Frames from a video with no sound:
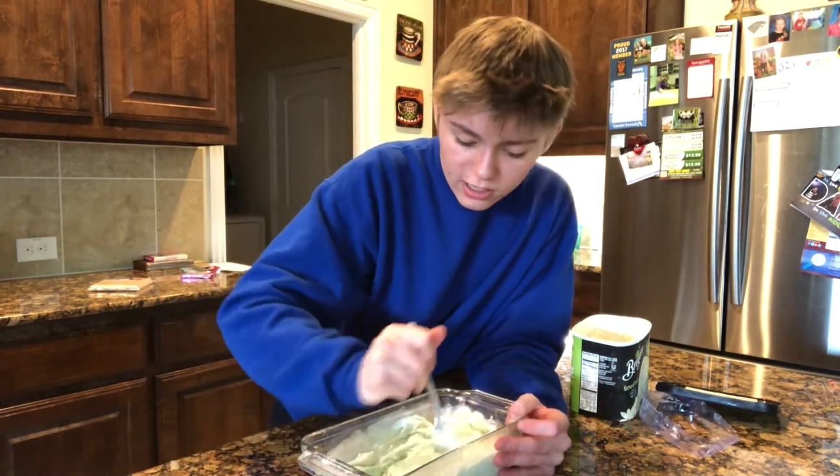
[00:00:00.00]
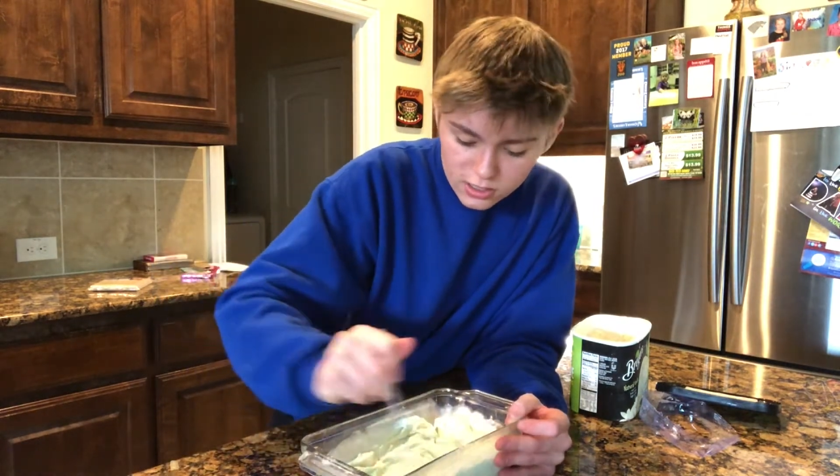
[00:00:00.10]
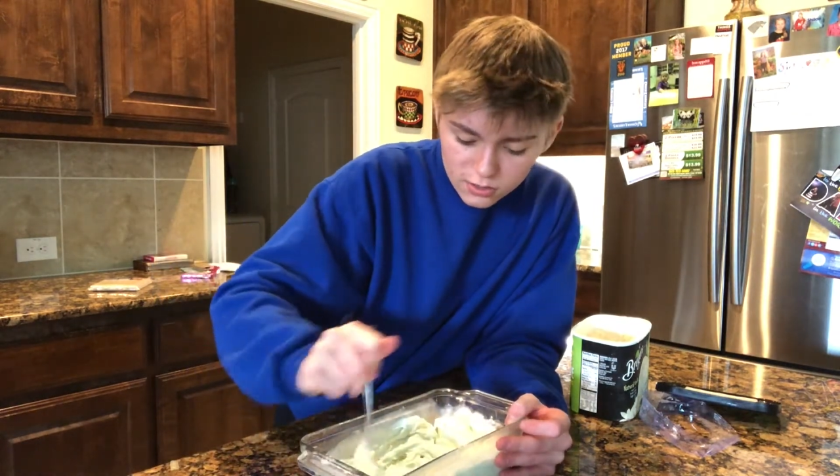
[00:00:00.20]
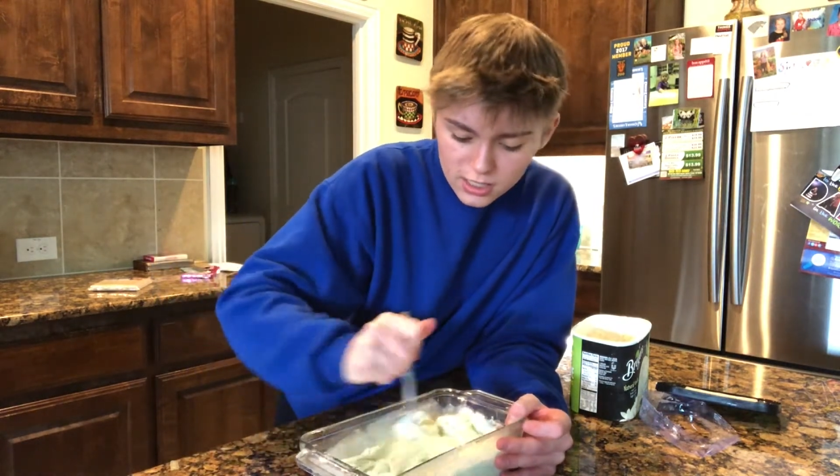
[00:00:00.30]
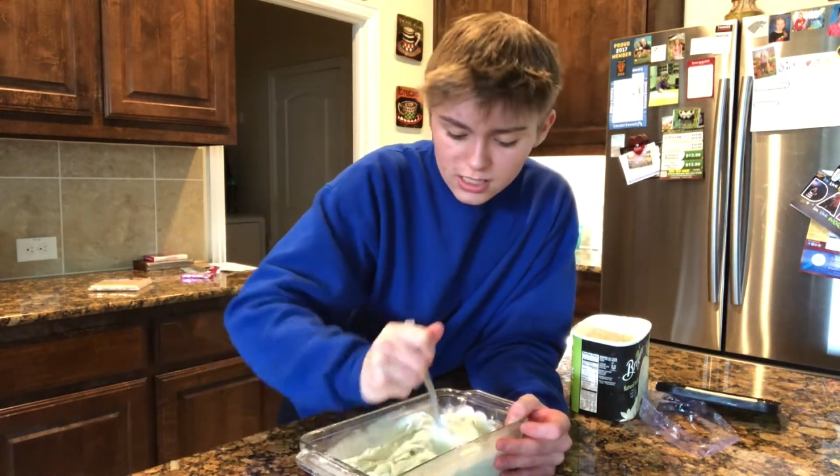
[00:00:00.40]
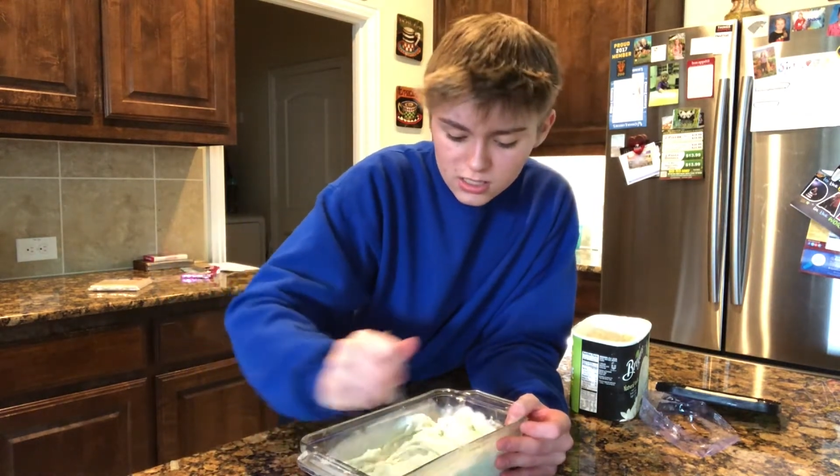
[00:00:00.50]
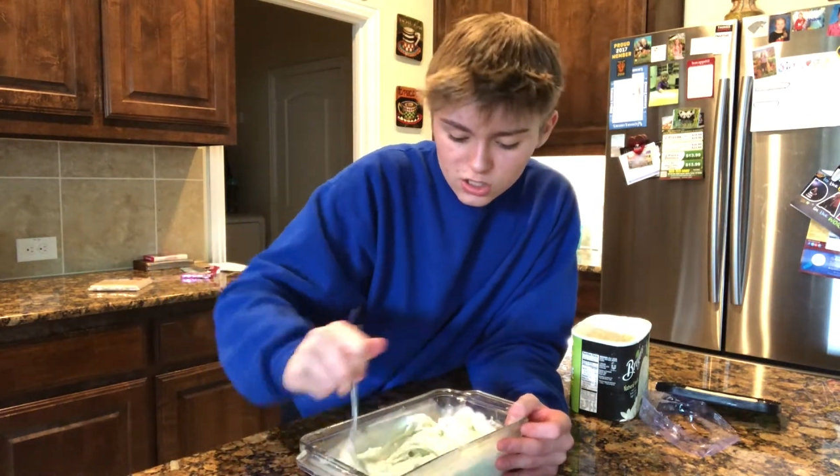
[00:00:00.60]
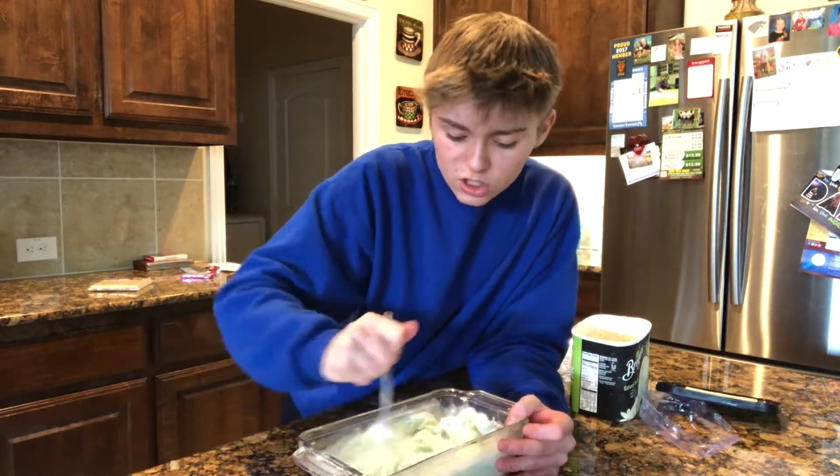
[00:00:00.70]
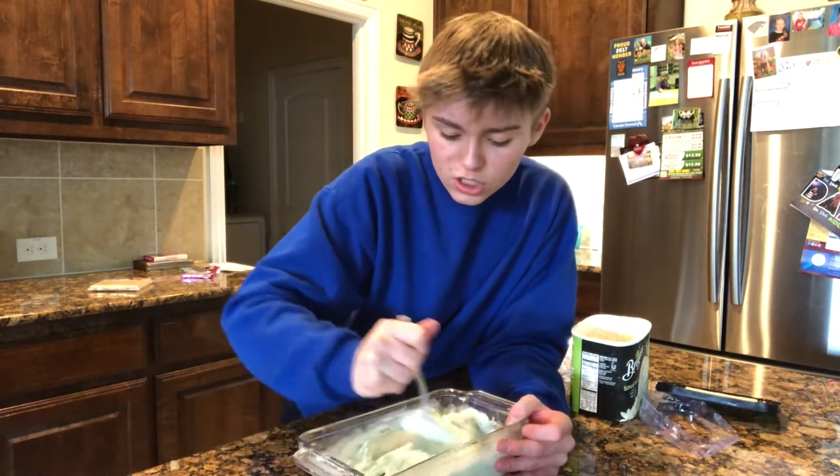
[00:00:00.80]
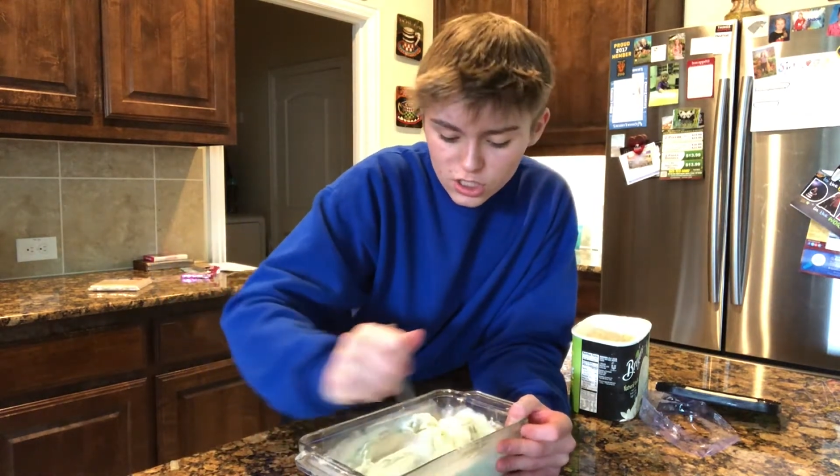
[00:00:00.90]
So this is
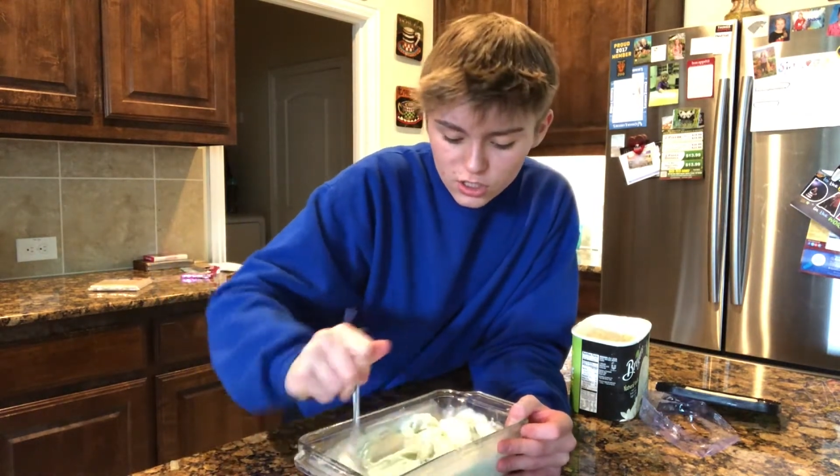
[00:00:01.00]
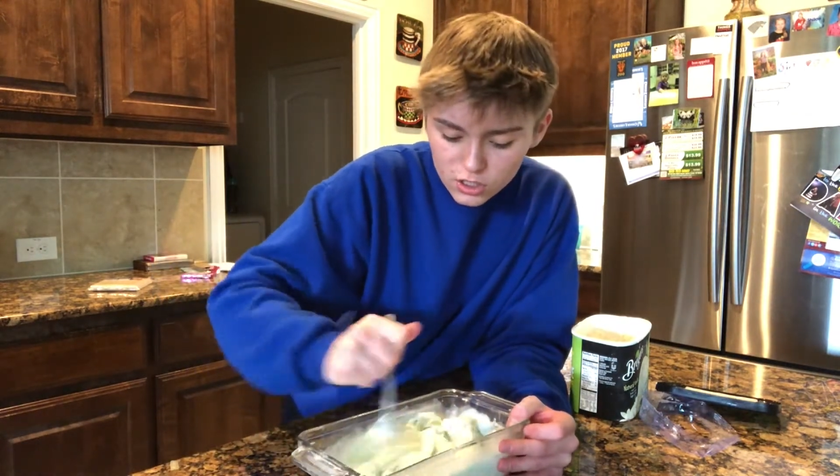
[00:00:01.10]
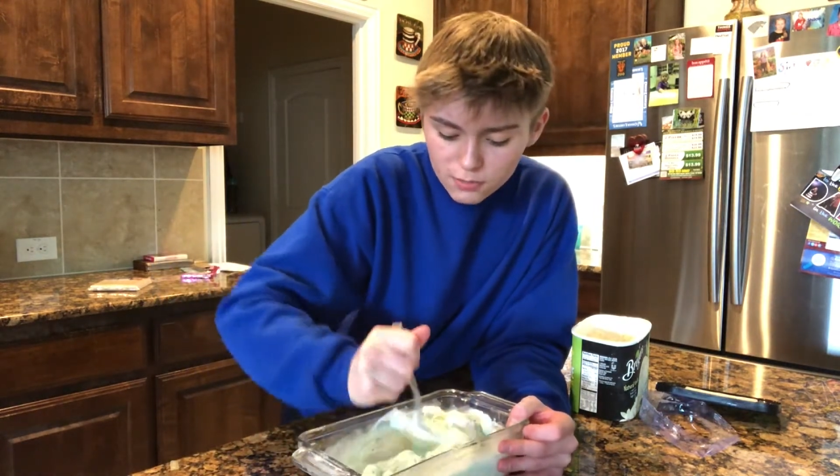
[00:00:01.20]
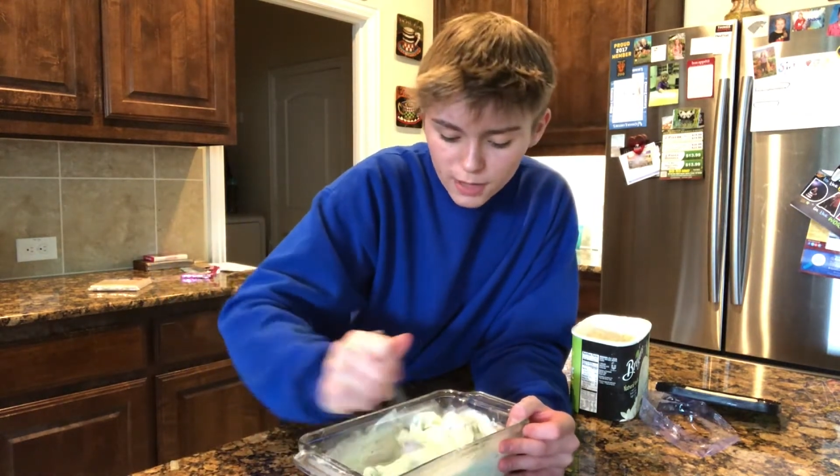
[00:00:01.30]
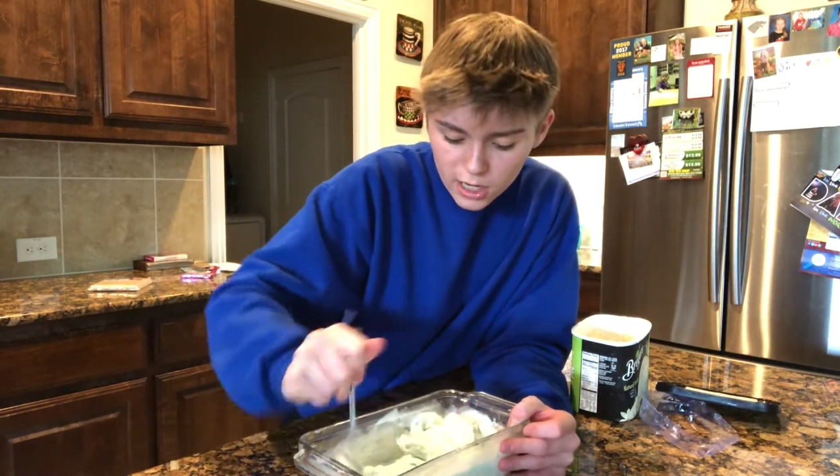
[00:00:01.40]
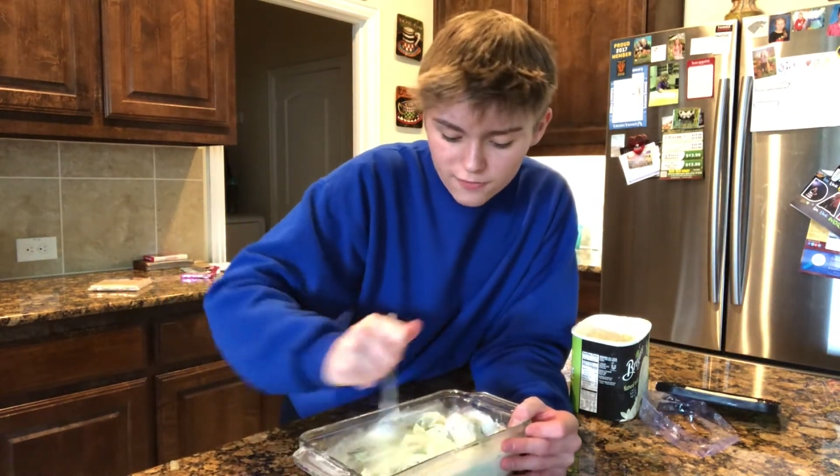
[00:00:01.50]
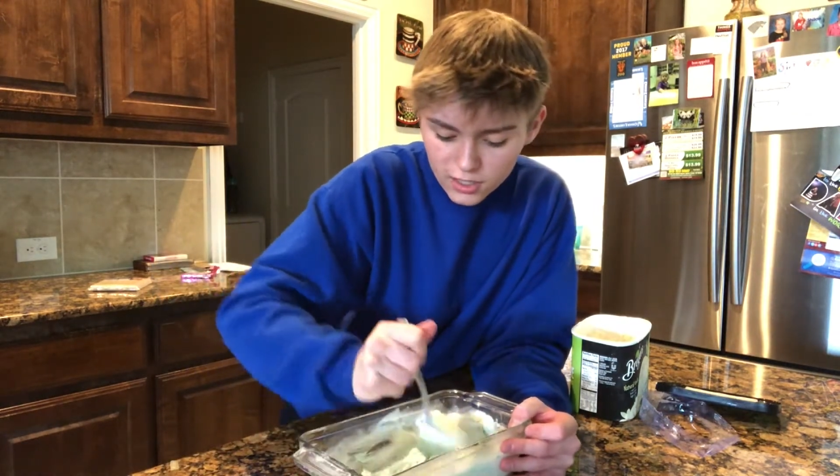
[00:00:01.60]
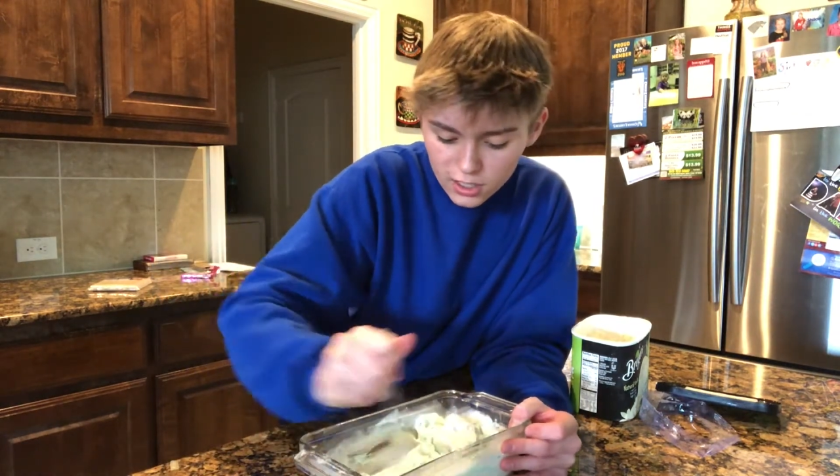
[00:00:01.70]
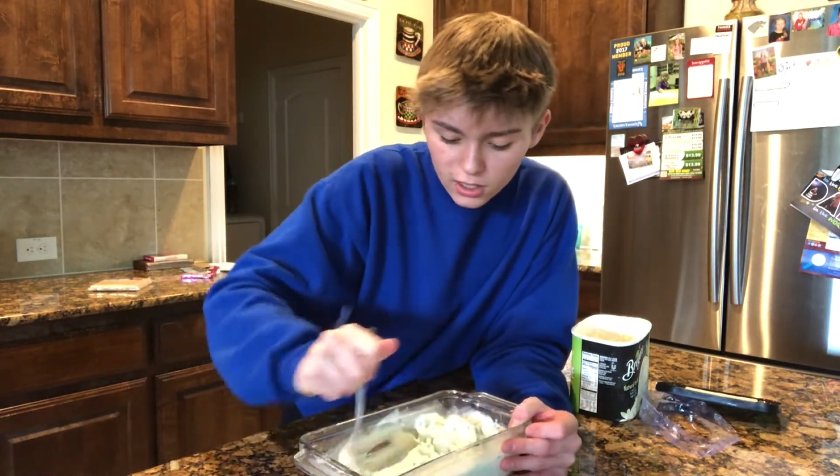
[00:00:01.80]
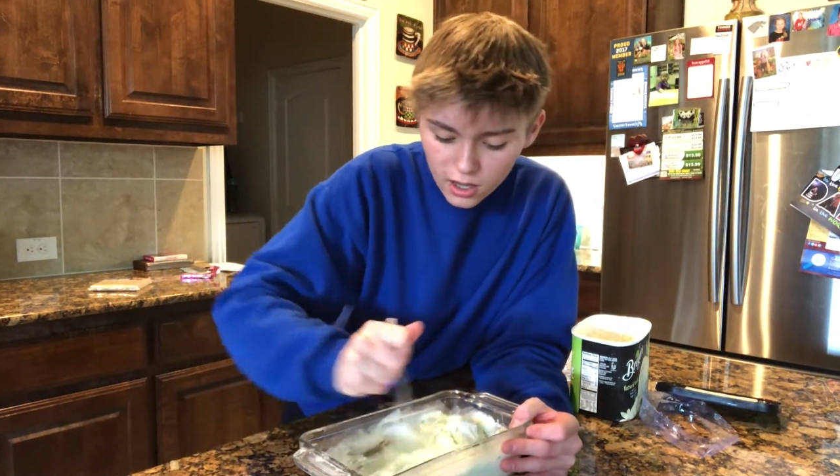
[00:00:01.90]
chilled berry
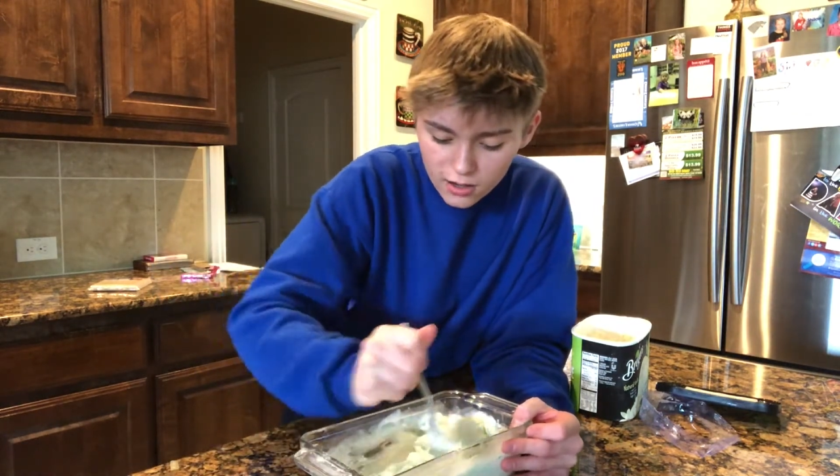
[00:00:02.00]
vanilla.